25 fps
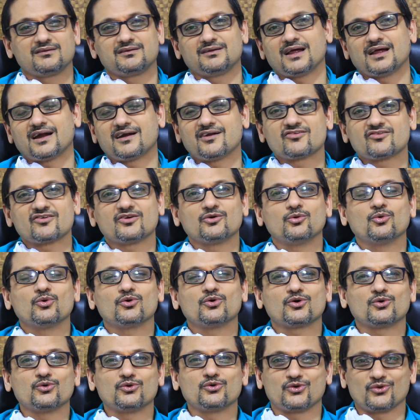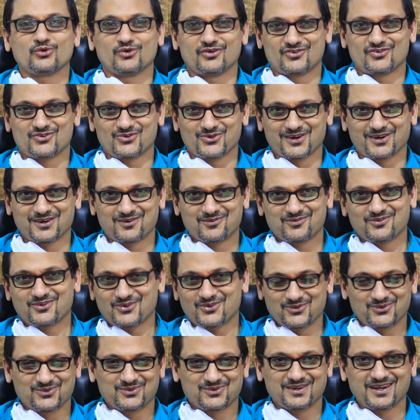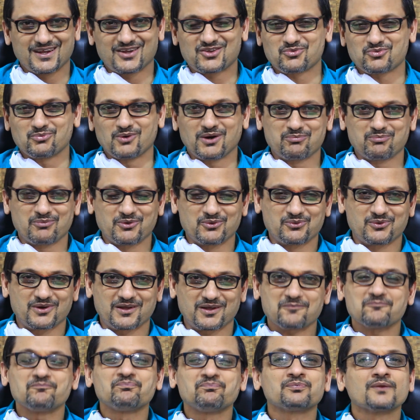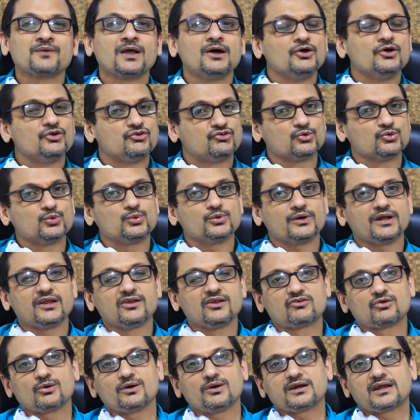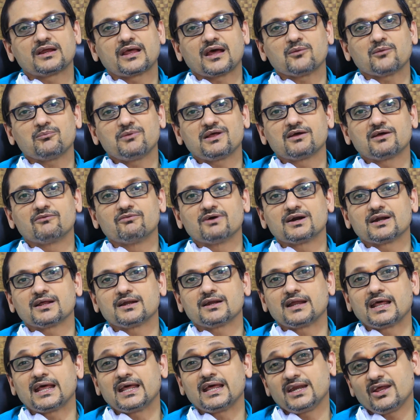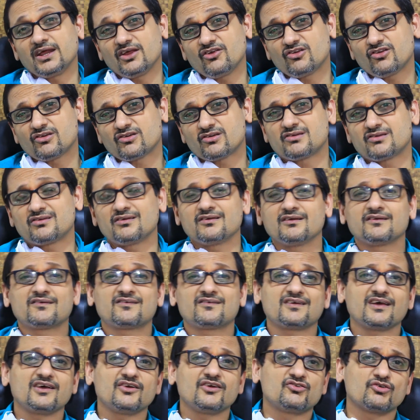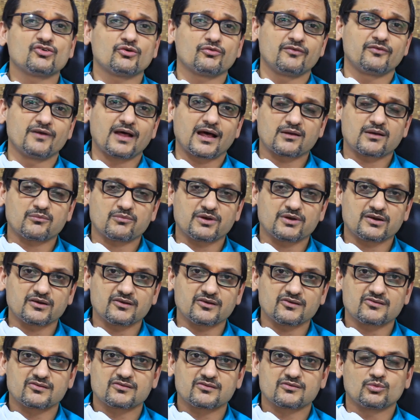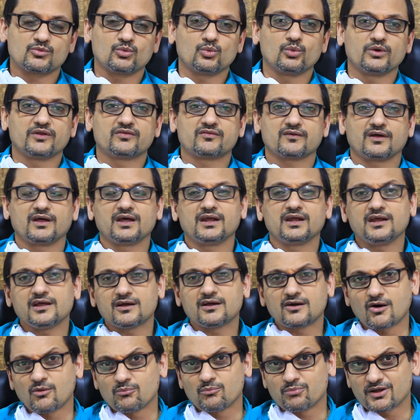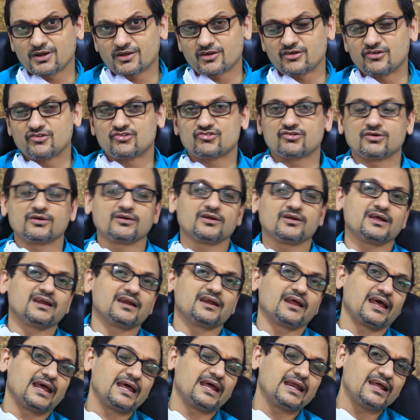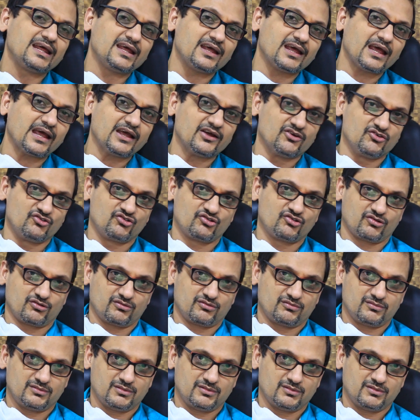That doesn't hold good to insulin. So that's one beauty. Two, insulin can be given in any stage of diabetes with any complication in any age.